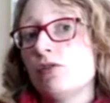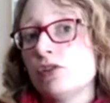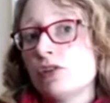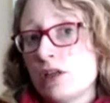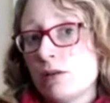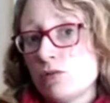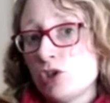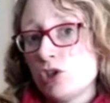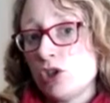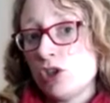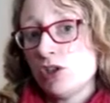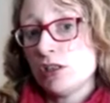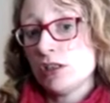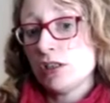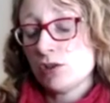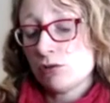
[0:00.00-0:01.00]
for some
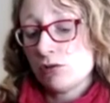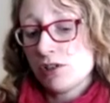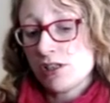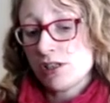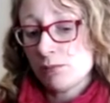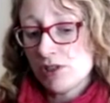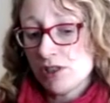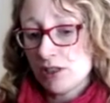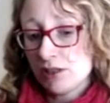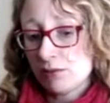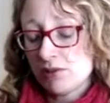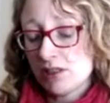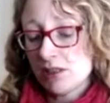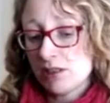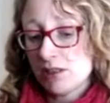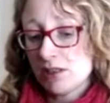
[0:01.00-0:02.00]
students or in some
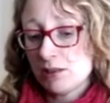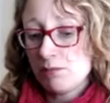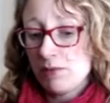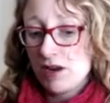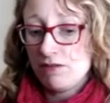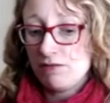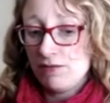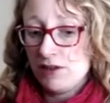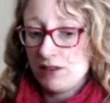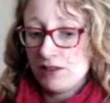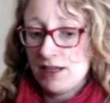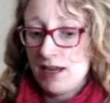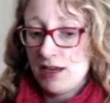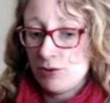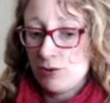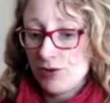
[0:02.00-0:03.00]
circumstances, benefits to
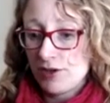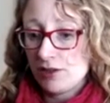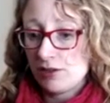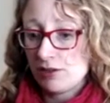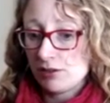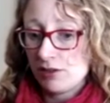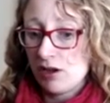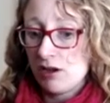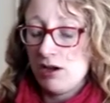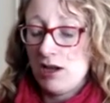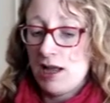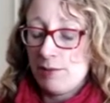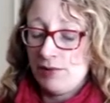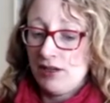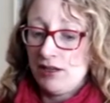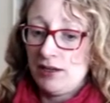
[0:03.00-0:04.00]
how things are
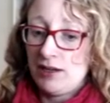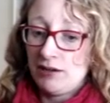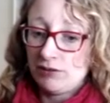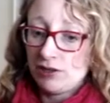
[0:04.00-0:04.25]
happening now?